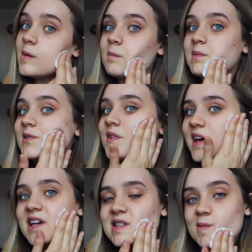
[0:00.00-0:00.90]
my
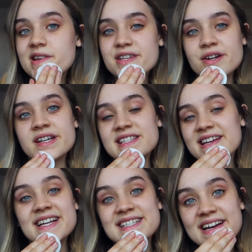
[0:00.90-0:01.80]
face and make sure it's
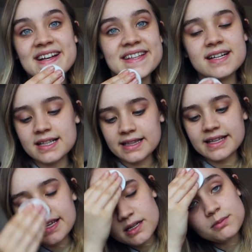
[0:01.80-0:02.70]
nice and
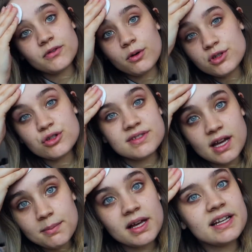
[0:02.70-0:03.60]
clean before we do
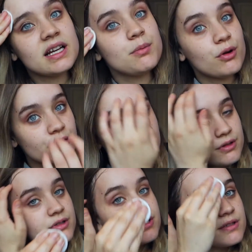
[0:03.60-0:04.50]
start applying any
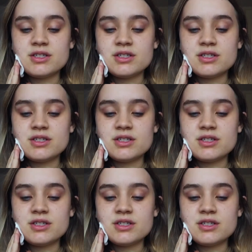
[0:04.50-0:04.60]
products.